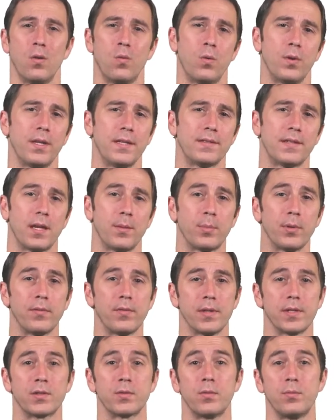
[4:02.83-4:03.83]
One example
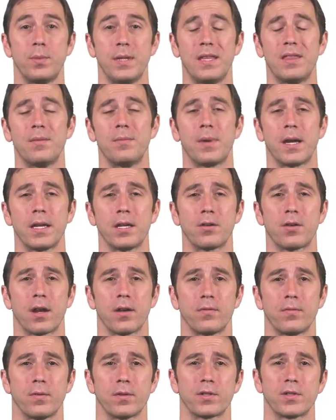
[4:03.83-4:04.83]
of this would be the
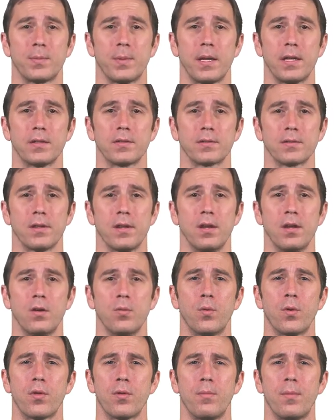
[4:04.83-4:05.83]
Minecraft workspace,
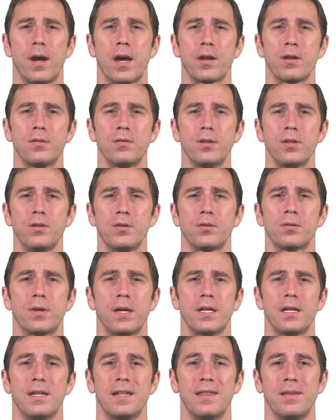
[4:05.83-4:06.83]
where the model you
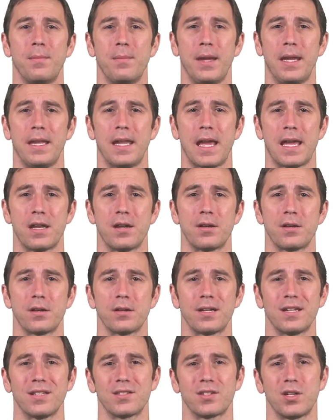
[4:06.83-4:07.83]
created in the main
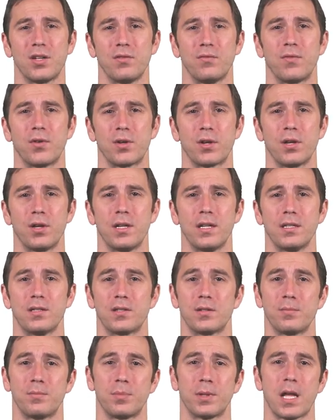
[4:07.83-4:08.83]
editor gets converted
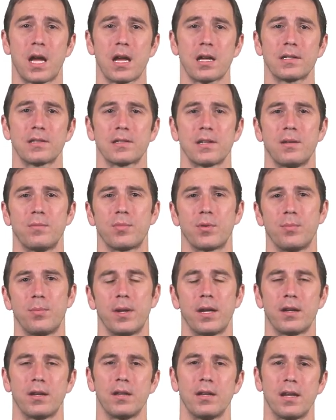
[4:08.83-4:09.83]
into blocks and
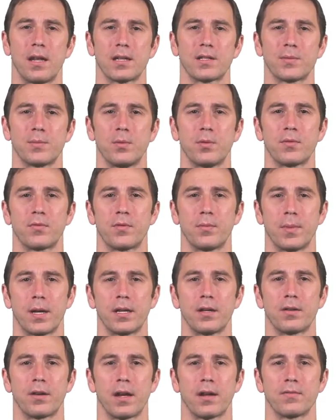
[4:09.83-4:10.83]
prepared in export for
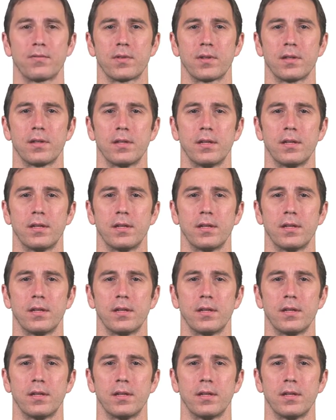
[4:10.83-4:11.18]
Minecraft.